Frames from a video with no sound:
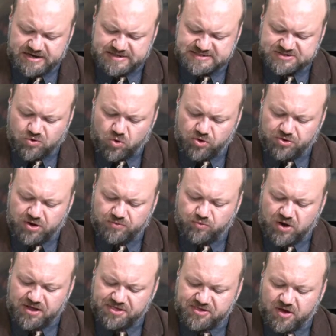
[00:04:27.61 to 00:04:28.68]
He scored on
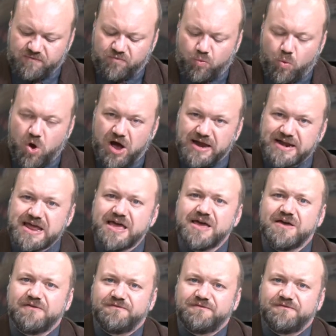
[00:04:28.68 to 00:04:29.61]
runs of 1,